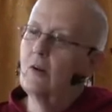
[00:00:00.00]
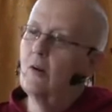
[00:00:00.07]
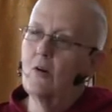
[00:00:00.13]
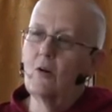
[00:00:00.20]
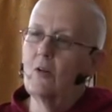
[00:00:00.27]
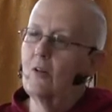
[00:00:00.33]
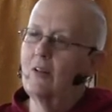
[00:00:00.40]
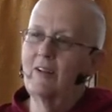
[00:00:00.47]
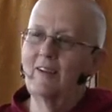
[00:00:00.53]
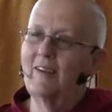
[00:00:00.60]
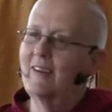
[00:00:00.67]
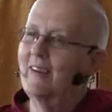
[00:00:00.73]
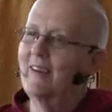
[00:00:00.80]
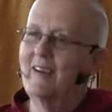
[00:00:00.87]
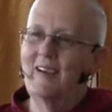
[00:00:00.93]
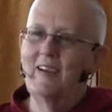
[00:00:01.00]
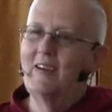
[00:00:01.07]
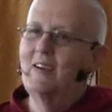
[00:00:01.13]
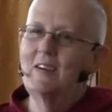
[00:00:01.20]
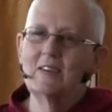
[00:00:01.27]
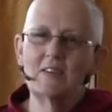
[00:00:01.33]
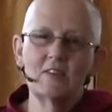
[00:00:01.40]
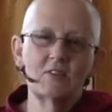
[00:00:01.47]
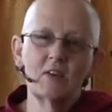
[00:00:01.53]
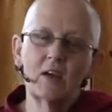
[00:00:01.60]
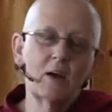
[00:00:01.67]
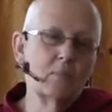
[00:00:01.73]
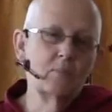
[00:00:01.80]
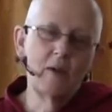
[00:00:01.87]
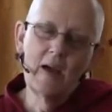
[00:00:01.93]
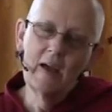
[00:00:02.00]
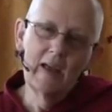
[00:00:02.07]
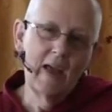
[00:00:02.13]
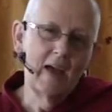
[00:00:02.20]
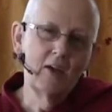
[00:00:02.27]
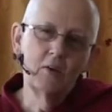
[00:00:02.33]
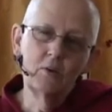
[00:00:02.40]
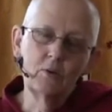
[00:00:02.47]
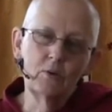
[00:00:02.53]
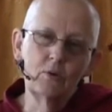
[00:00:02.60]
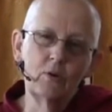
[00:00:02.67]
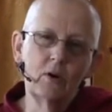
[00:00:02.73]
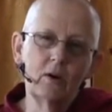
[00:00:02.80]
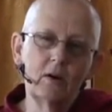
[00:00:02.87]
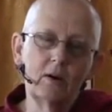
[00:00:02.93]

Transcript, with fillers: at all. It doesn't come back at you.